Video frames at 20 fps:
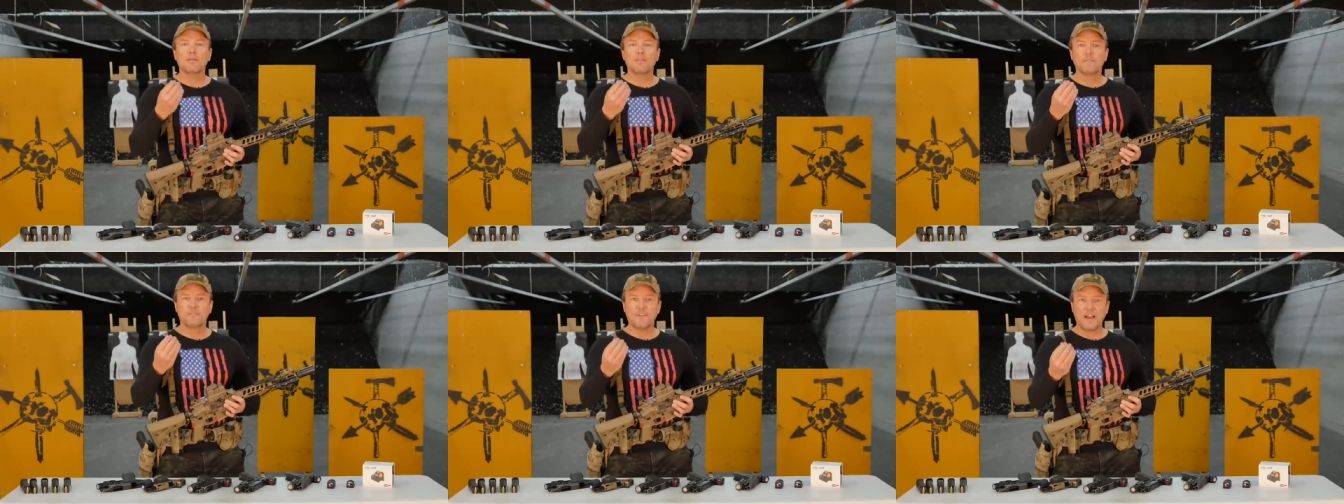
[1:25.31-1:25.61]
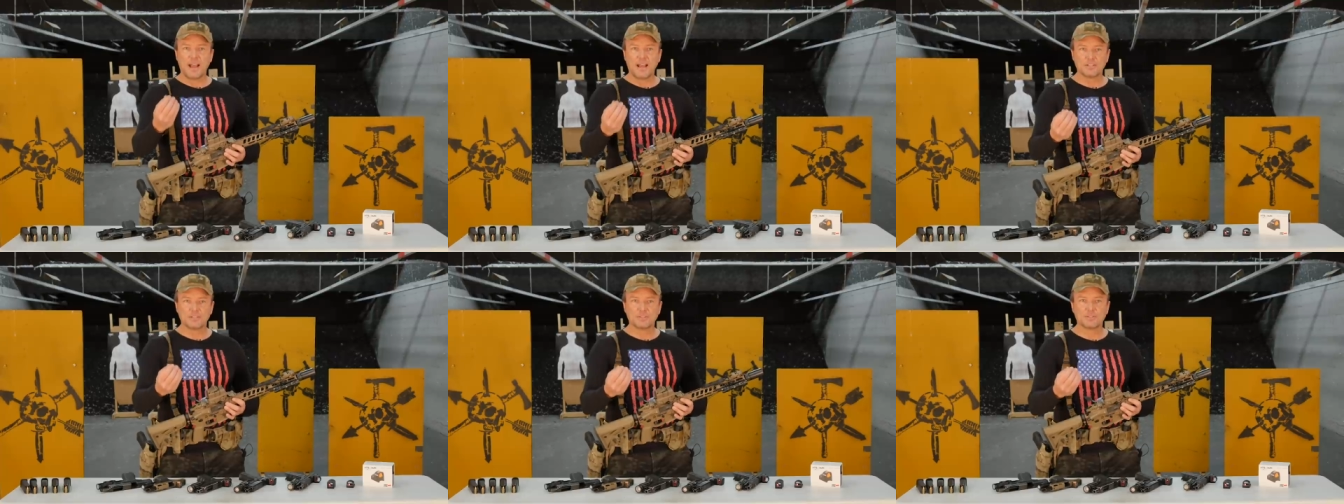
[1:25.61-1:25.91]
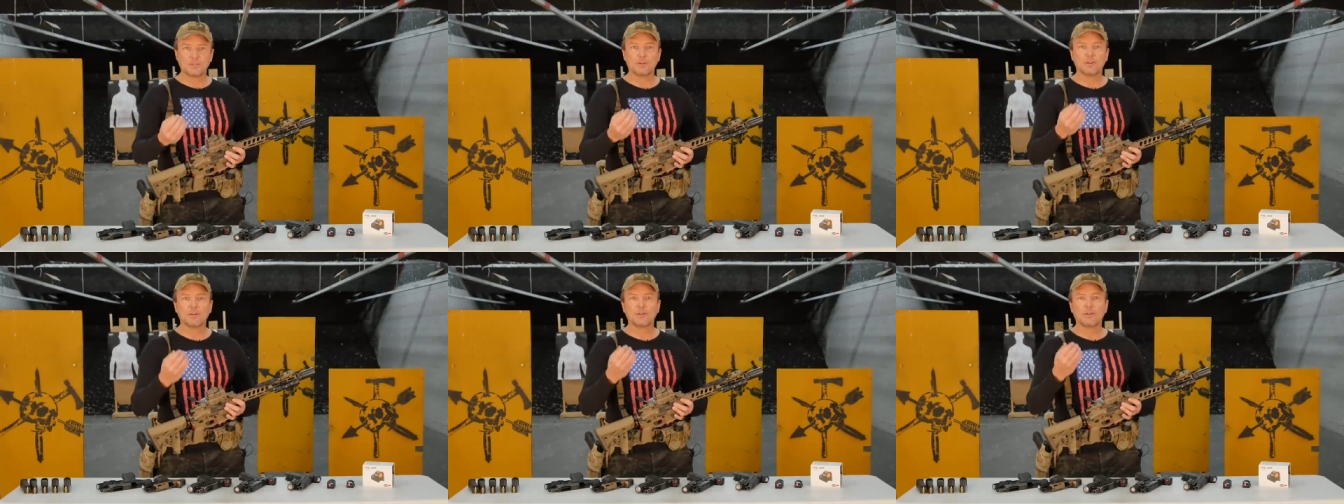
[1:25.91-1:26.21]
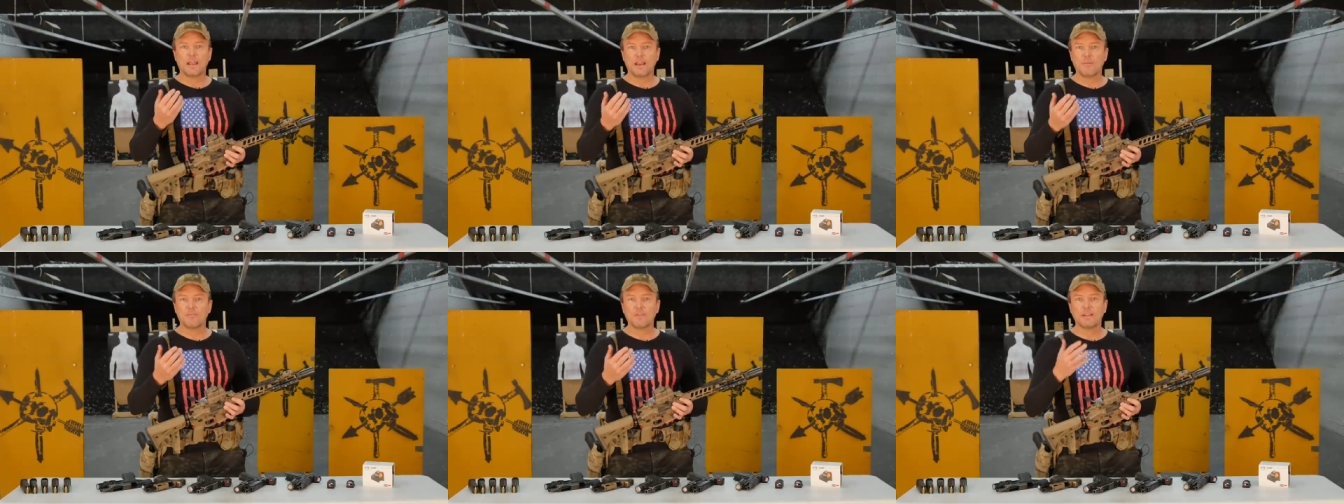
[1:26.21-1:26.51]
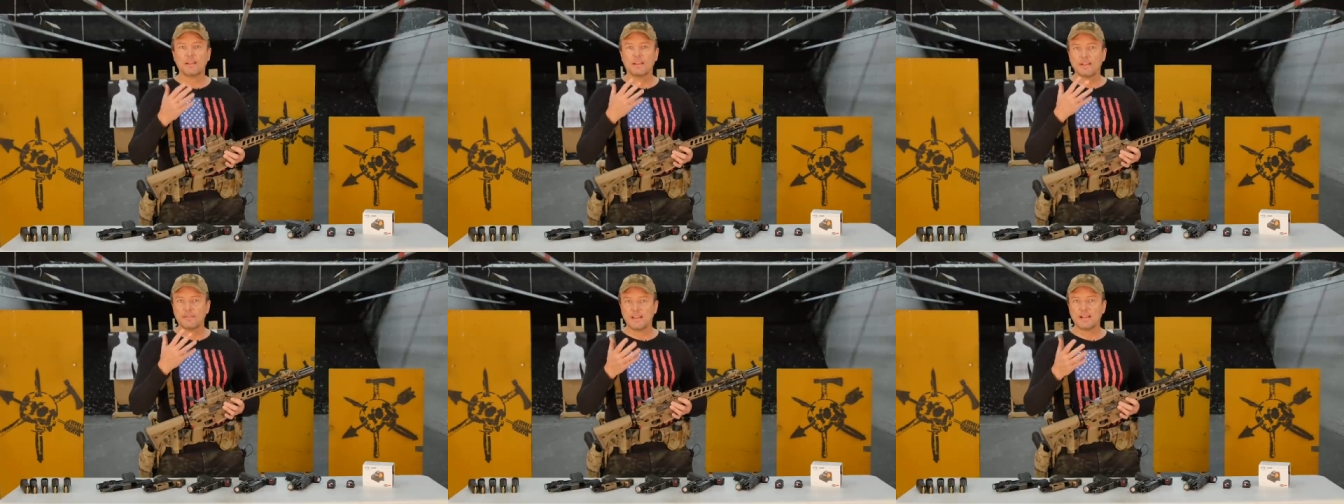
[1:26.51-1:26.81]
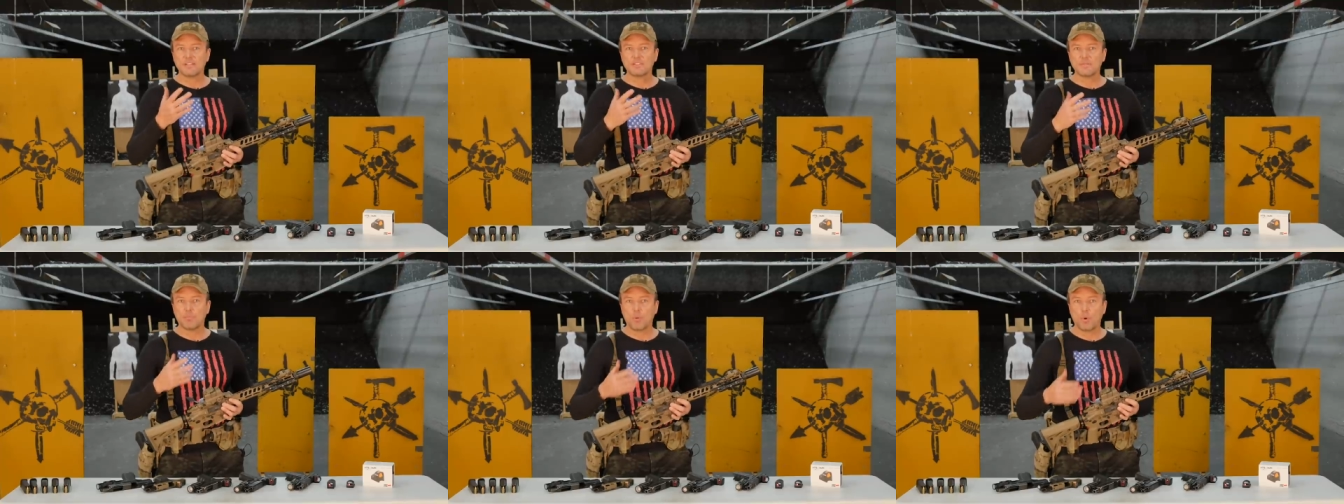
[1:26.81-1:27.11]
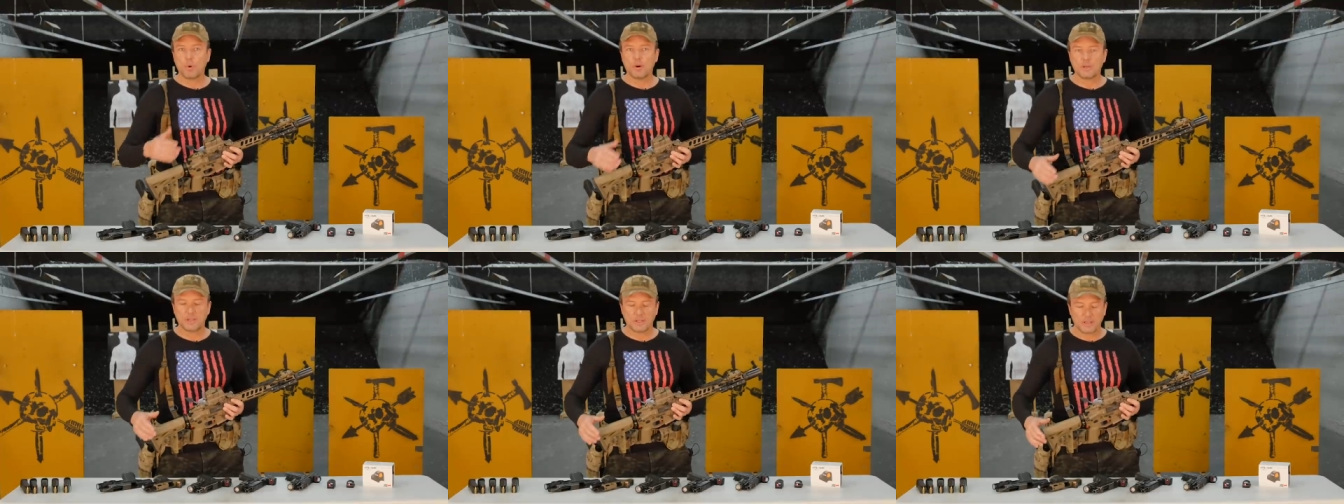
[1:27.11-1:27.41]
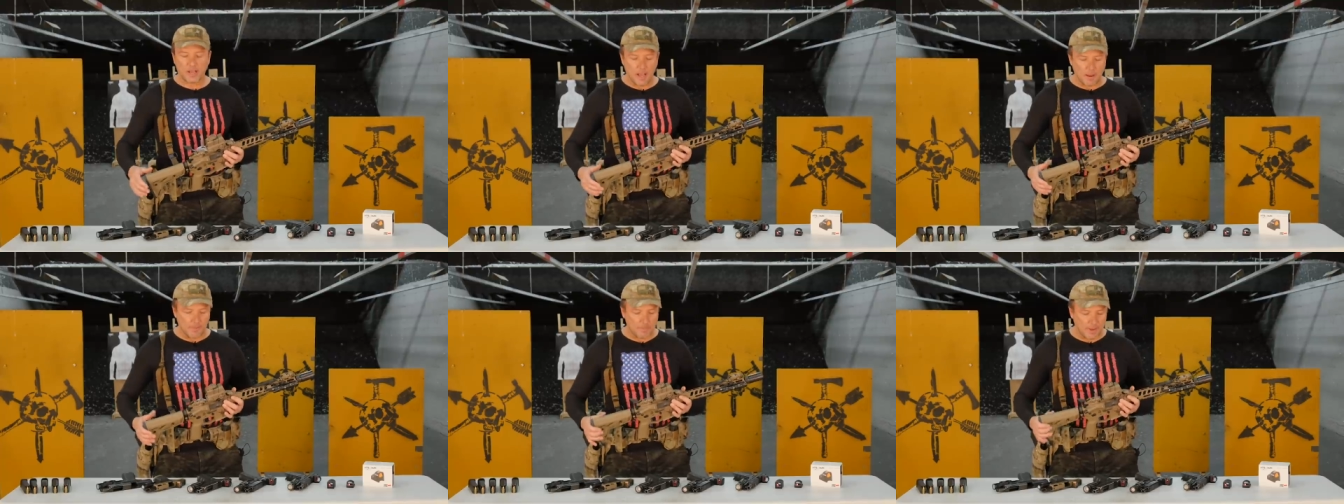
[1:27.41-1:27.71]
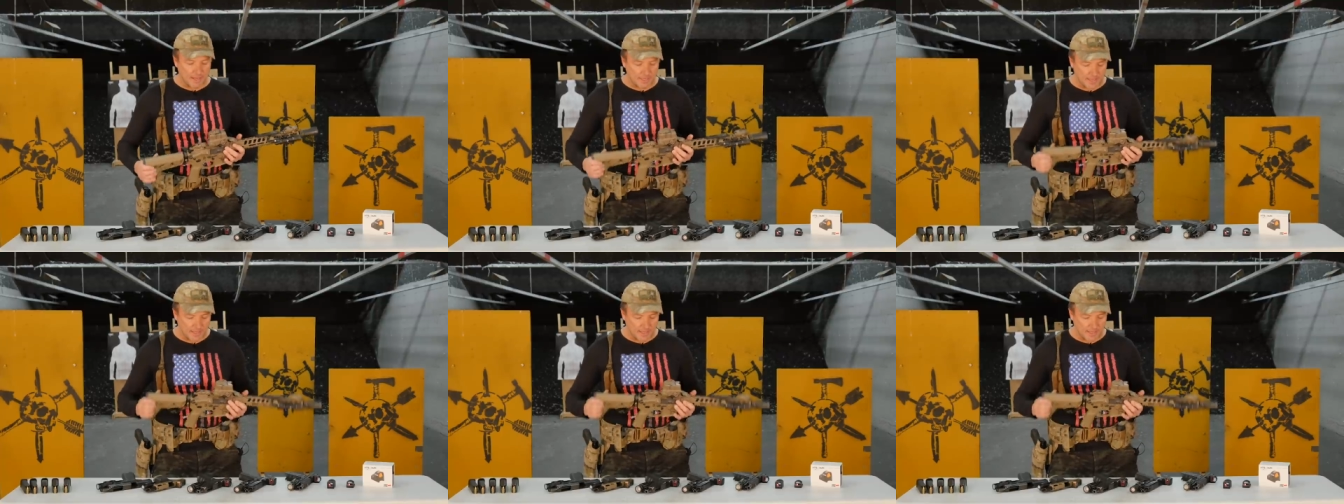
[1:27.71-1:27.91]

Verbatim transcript: faster, everything. And that's important in combat.